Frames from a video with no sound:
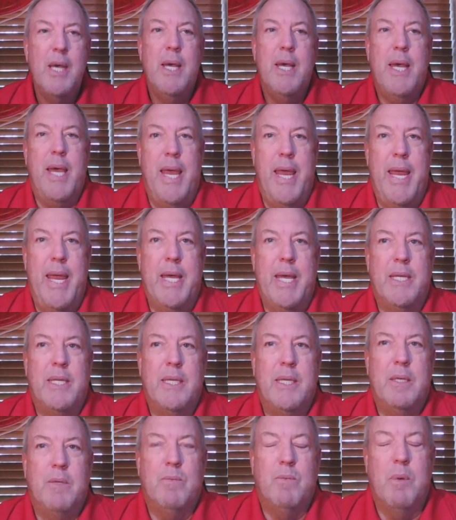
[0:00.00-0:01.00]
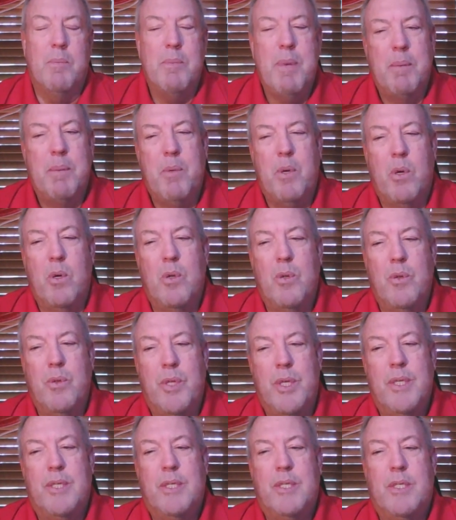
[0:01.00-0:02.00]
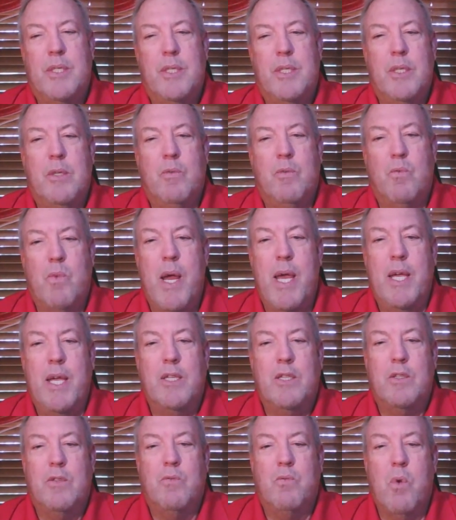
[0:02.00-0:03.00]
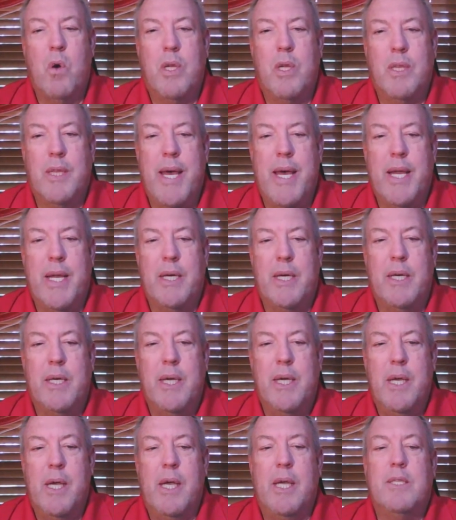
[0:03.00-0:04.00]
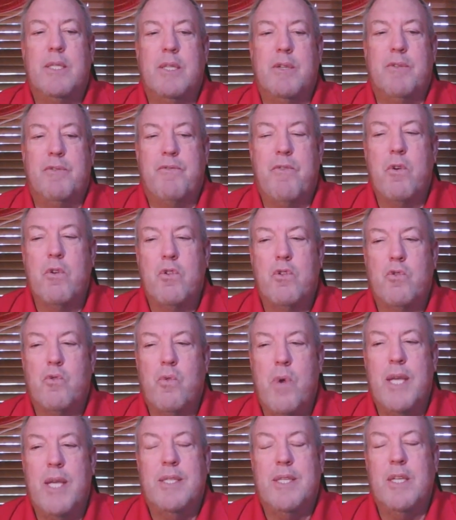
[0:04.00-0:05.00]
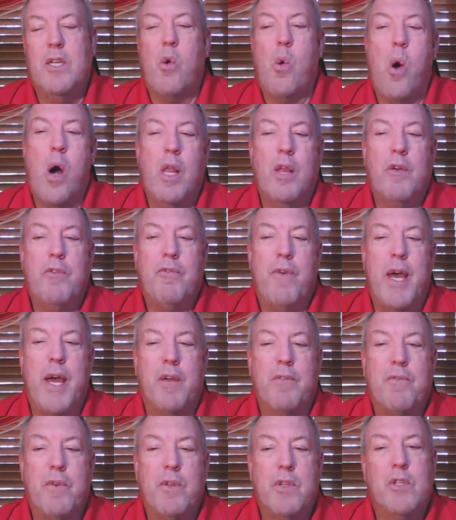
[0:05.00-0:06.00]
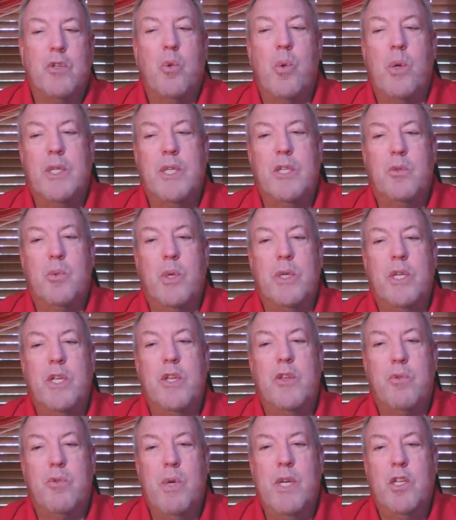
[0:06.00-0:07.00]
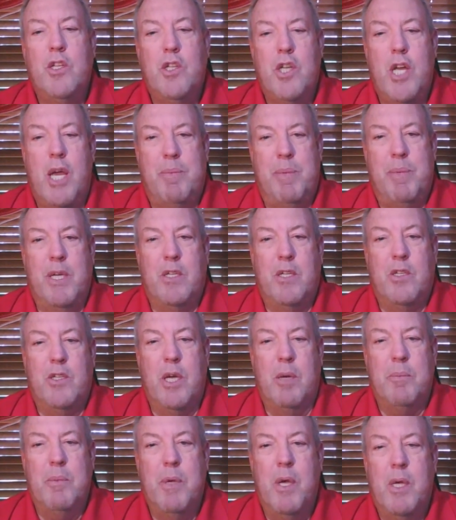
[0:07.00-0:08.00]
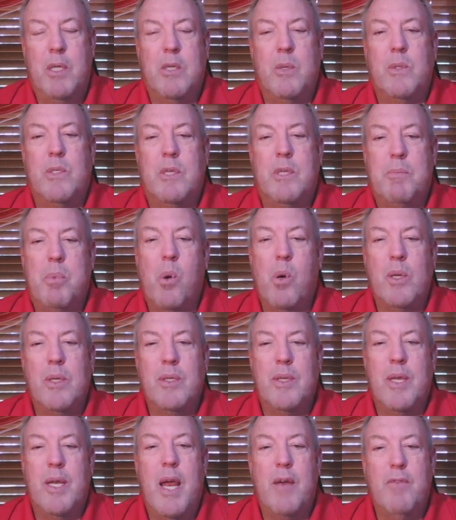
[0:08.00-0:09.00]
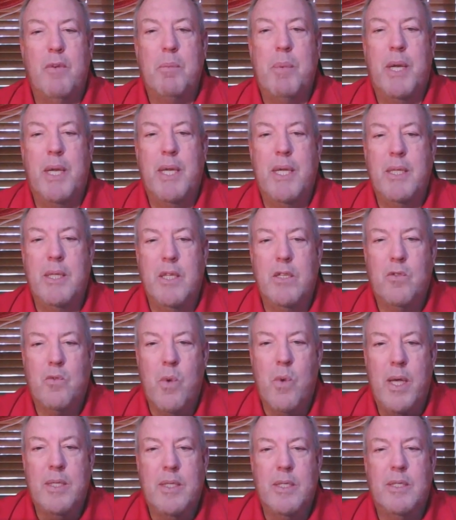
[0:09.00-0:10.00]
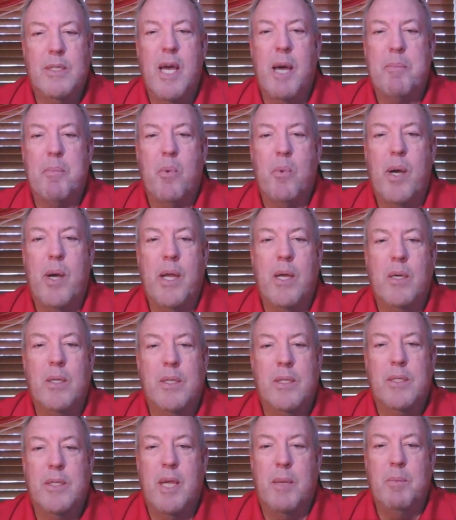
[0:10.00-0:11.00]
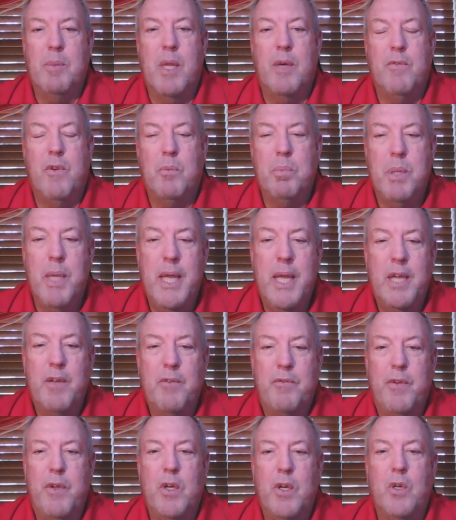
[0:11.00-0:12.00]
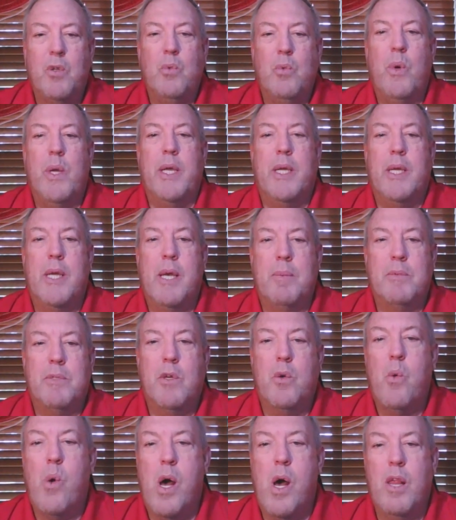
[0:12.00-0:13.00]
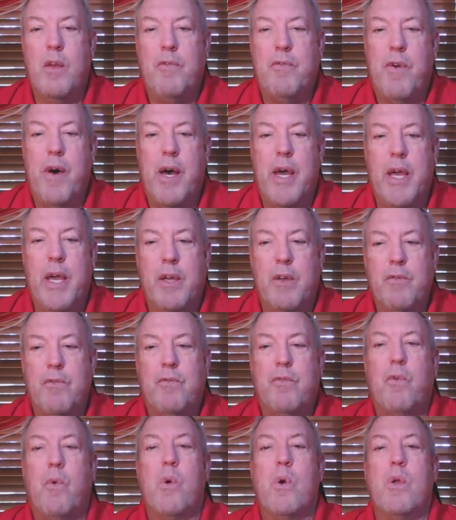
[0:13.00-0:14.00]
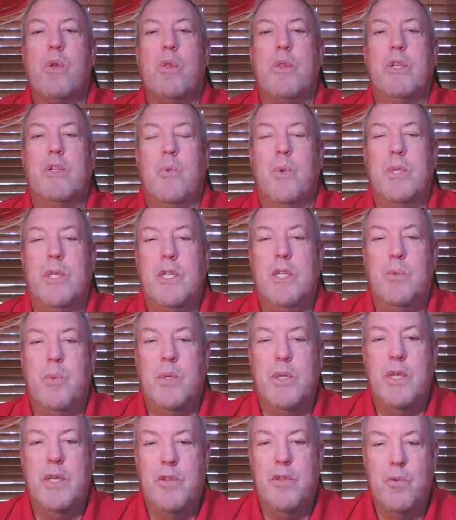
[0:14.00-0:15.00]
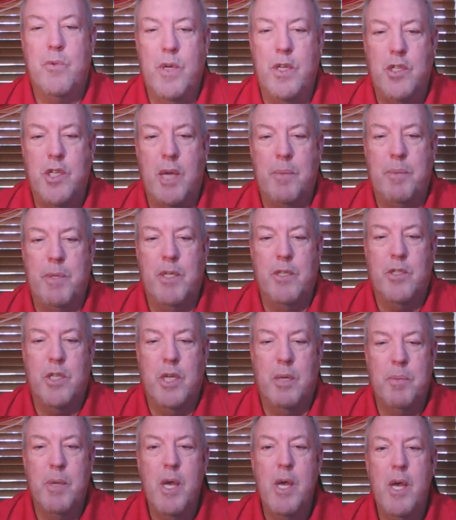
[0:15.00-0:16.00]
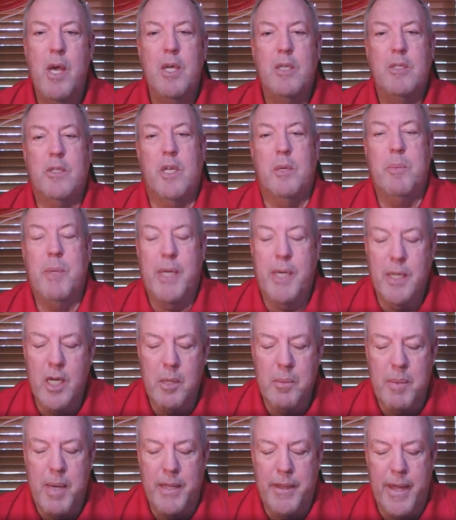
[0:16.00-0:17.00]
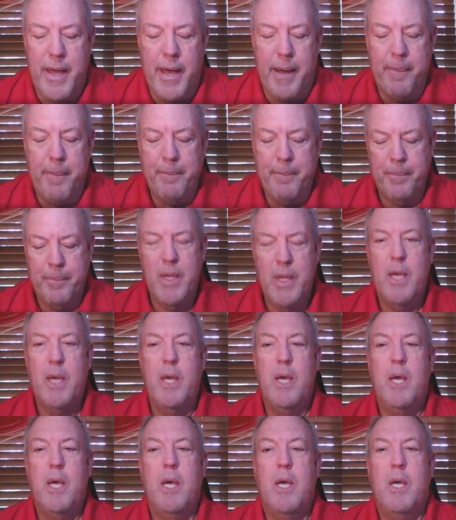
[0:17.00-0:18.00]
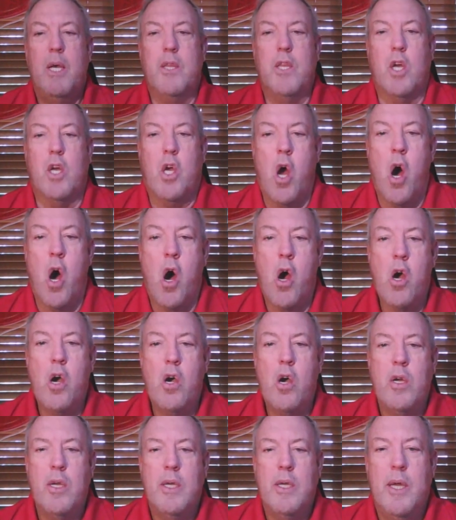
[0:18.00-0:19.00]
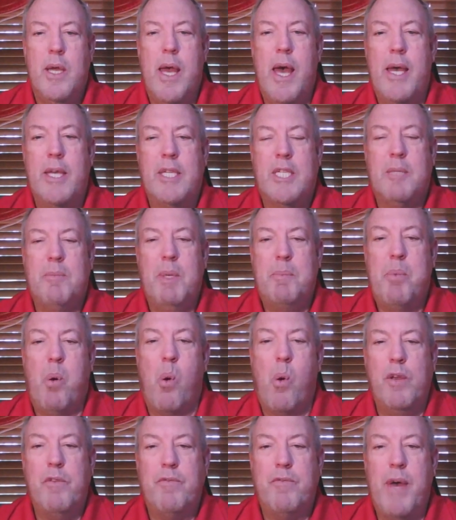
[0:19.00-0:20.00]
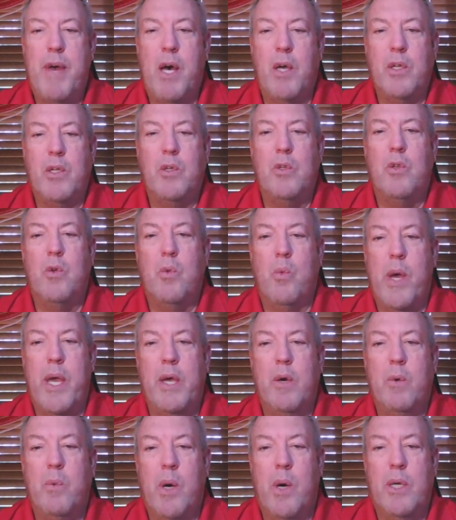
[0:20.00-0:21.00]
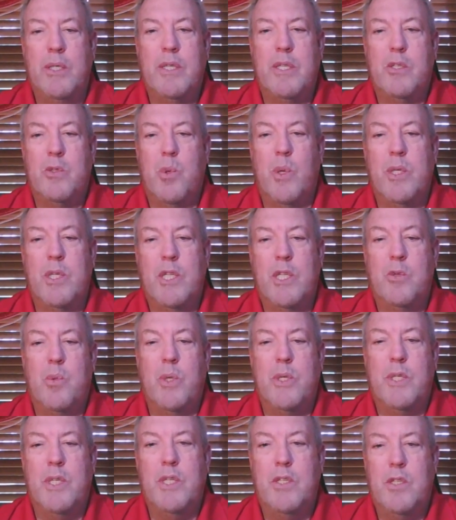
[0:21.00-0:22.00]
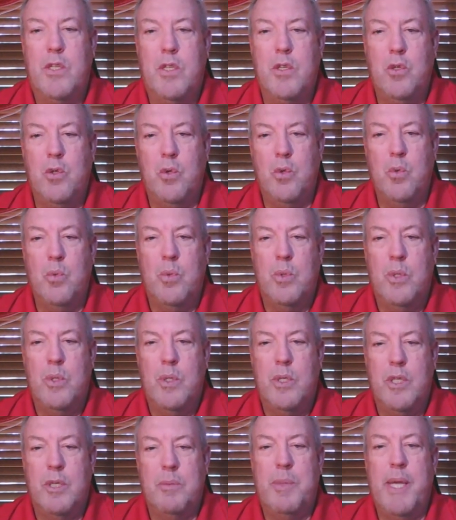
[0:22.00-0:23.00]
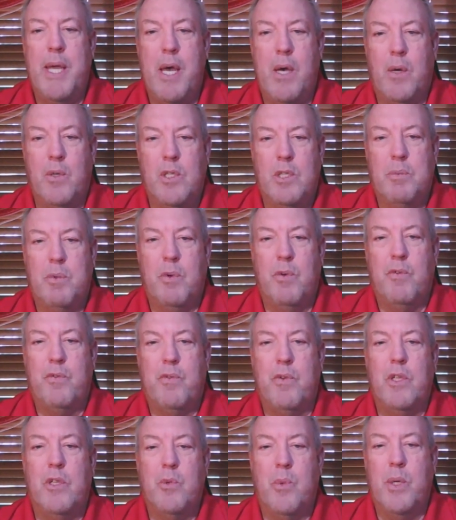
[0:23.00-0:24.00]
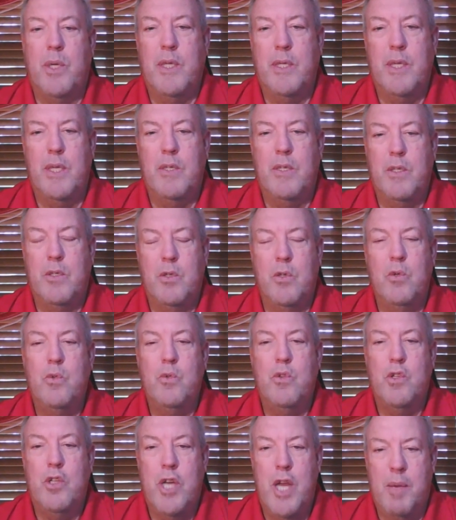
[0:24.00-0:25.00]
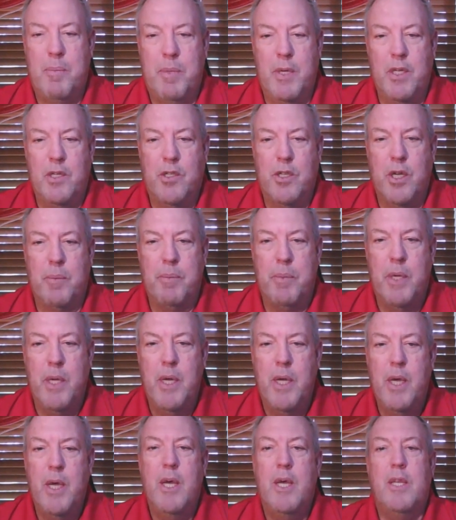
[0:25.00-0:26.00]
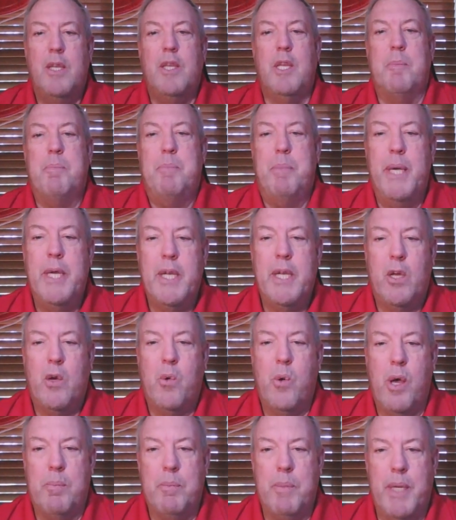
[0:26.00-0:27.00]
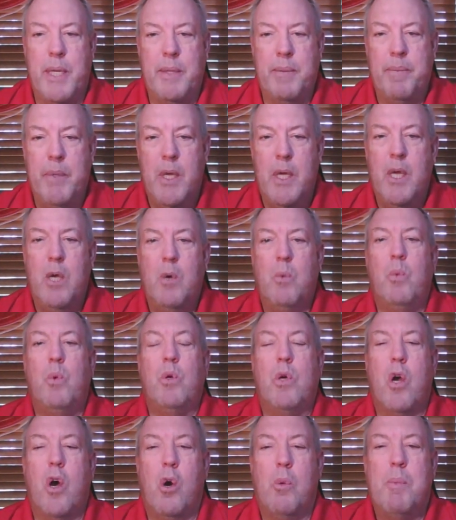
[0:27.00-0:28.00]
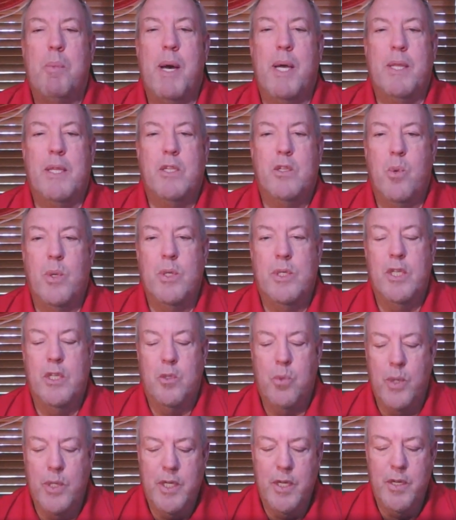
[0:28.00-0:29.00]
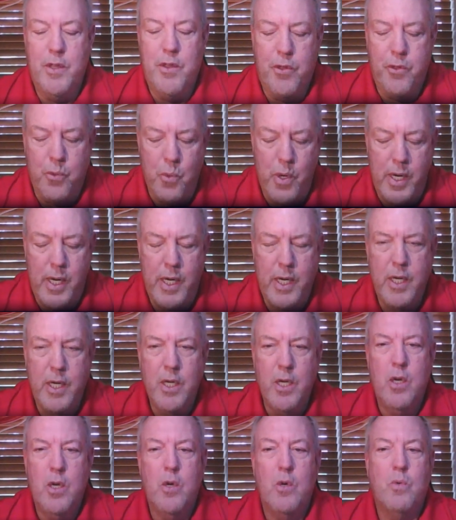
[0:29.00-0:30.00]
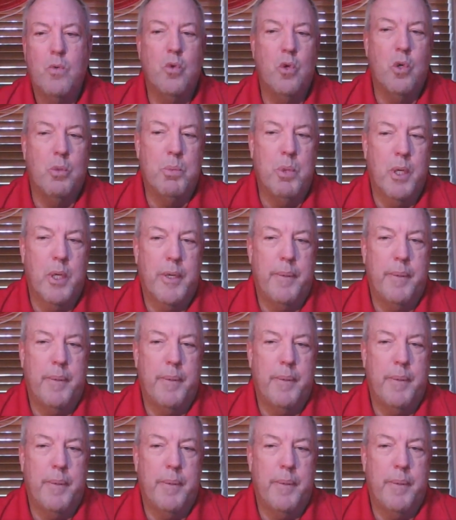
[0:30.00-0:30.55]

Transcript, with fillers: And remember, this race, Road Atlanta, is the first race in qualifying for the 2023 championship. So it's important that everybody in this race is operating on the same level playing field when it comes to qualifying for the 2023 championship. So to be clear about that, the car has to be point valued the way it was in 2022 to be eligible for the 2022 championship. The pit equipment will go by the 2023 rulebook.